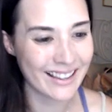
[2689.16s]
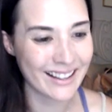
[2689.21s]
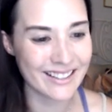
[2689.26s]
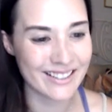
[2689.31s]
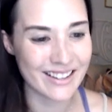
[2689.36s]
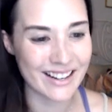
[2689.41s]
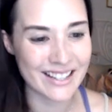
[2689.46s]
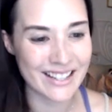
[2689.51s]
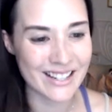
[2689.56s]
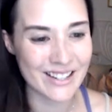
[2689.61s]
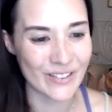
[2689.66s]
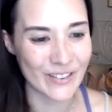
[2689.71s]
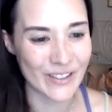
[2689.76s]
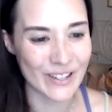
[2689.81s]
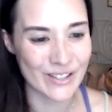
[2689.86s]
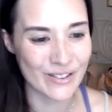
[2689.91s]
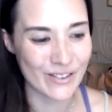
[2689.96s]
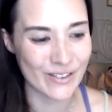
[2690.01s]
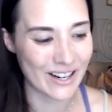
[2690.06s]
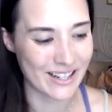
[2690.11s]
Jason
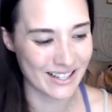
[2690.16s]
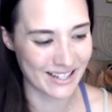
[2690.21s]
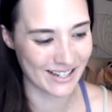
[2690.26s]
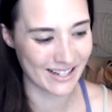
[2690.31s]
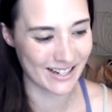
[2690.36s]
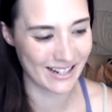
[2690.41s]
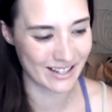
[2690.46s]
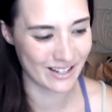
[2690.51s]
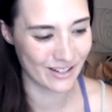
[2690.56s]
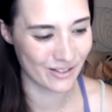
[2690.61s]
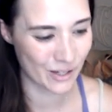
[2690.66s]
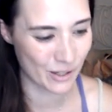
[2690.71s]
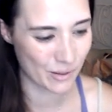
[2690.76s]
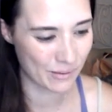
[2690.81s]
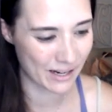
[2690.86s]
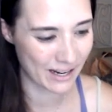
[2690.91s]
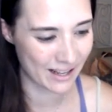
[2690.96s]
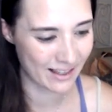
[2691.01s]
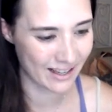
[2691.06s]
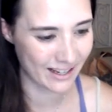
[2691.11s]
was watching on YouTube, but
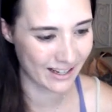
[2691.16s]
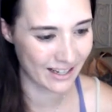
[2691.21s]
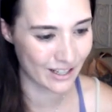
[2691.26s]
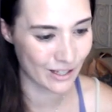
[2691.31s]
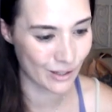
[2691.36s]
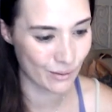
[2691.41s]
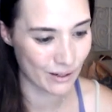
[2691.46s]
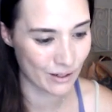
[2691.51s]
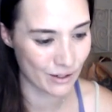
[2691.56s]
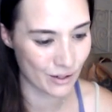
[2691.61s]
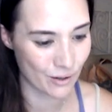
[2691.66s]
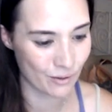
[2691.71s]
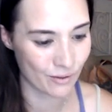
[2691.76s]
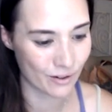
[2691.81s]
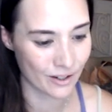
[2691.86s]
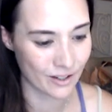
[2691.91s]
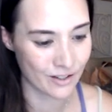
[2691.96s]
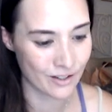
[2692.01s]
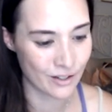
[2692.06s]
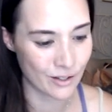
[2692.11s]
I think he switched
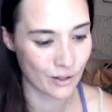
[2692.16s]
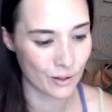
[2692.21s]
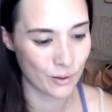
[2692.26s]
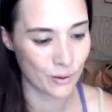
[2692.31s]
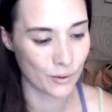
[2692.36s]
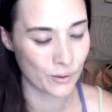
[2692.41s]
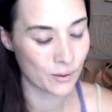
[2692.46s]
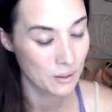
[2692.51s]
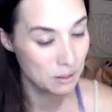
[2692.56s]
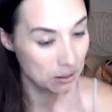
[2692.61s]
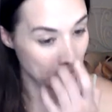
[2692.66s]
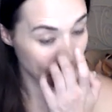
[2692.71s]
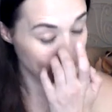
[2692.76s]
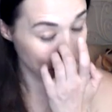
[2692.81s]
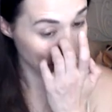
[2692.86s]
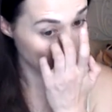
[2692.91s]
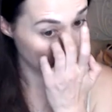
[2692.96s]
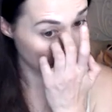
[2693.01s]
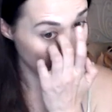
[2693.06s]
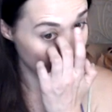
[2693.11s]
over to
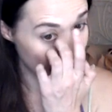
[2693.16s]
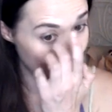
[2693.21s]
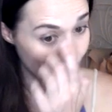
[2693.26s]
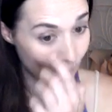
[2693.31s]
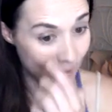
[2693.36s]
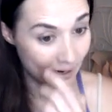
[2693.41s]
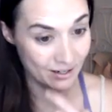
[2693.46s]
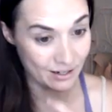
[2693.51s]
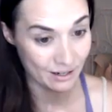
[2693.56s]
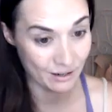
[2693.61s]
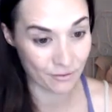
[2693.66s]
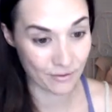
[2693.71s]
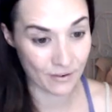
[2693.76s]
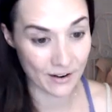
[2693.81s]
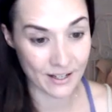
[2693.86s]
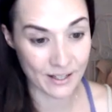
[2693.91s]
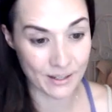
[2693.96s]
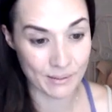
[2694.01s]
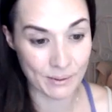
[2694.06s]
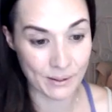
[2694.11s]
to watch on
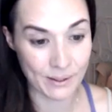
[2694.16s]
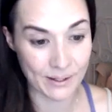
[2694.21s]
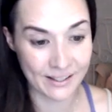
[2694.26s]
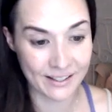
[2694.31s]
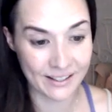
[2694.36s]
Facebook.